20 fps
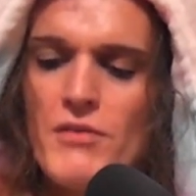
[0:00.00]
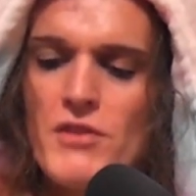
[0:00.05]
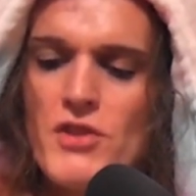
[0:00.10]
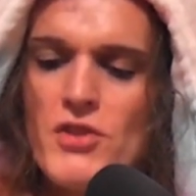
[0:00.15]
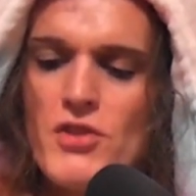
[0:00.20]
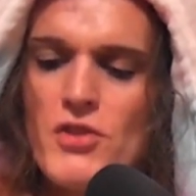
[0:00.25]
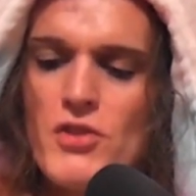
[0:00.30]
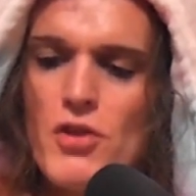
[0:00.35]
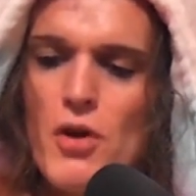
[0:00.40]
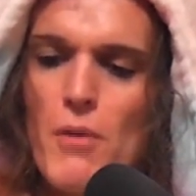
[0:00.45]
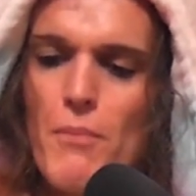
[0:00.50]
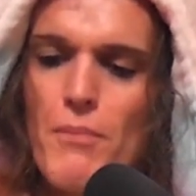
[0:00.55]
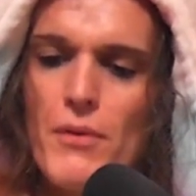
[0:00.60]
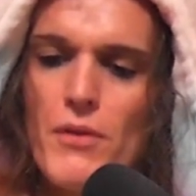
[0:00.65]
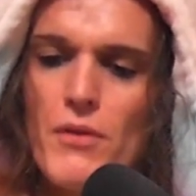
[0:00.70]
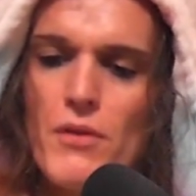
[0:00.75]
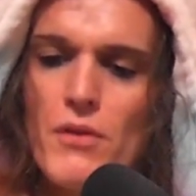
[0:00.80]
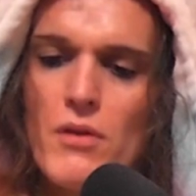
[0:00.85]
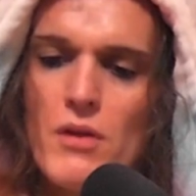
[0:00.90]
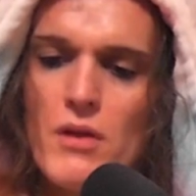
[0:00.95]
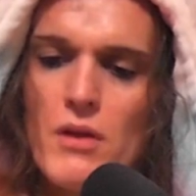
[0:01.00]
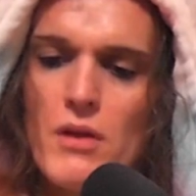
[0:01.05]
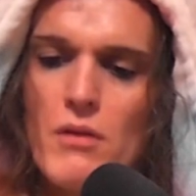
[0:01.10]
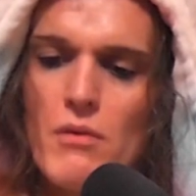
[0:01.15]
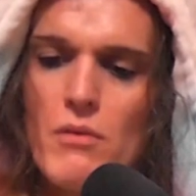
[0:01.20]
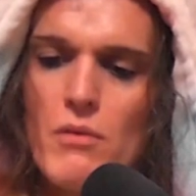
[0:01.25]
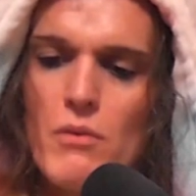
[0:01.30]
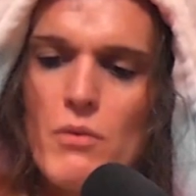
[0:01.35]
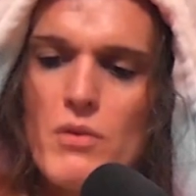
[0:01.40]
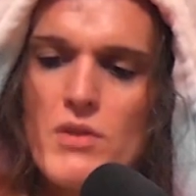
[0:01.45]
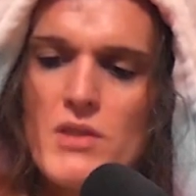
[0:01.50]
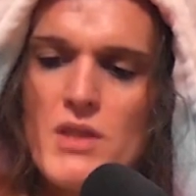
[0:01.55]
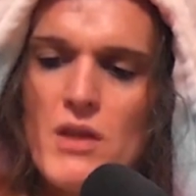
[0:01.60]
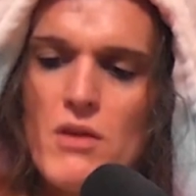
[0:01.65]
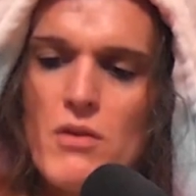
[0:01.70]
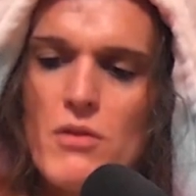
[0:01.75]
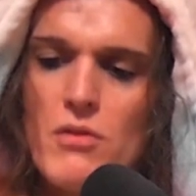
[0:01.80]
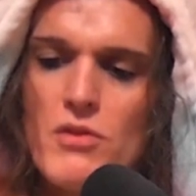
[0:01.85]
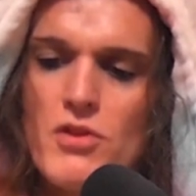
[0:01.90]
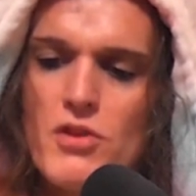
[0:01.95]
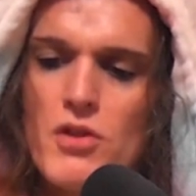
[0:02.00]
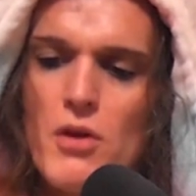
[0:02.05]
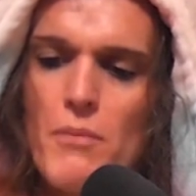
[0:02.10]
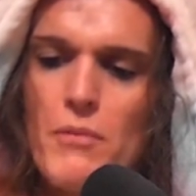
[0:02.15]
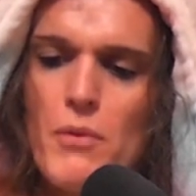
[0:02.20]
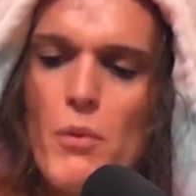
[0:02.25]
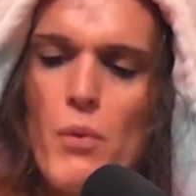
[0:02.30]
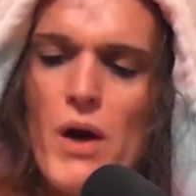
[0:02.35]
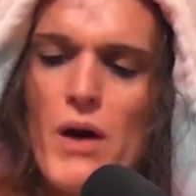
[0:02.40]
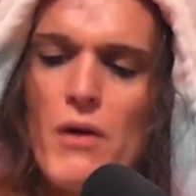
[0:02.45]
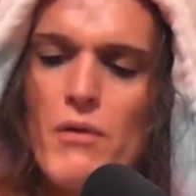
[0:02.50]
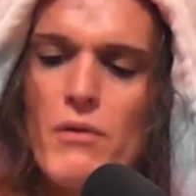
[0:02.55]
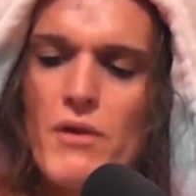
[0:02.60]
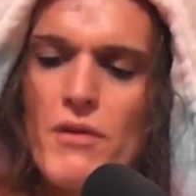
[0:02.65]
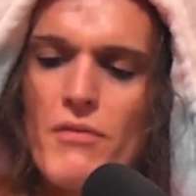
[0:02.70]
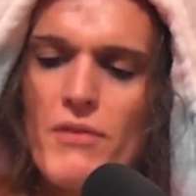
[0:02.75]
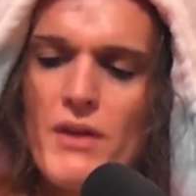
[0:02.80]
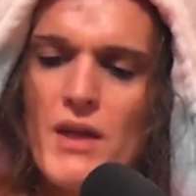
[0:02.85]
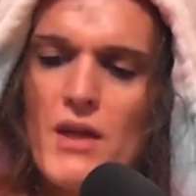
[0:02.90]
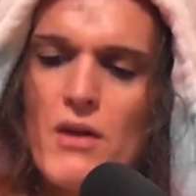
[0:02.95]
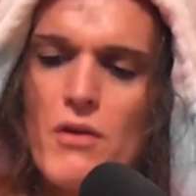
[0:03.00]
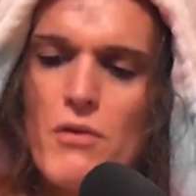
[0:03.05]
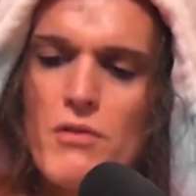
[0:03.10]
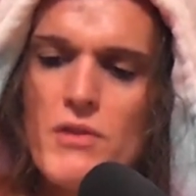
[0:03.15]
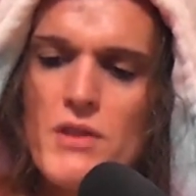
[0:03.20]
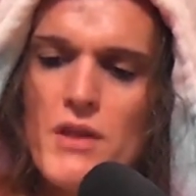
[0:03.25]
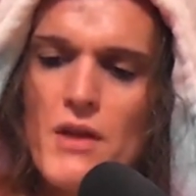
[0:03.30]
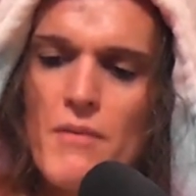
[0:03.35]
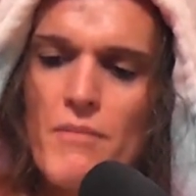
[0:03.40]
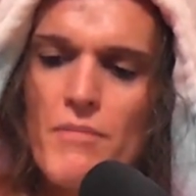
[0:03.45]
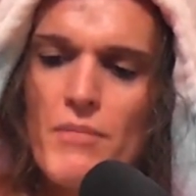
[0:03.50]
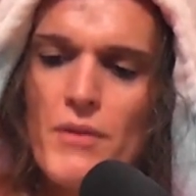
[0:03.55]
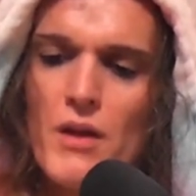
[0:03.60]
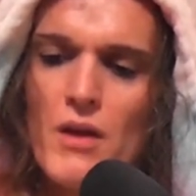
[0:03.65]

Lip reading: stop, what is it called? Stop the world, I think he calls it.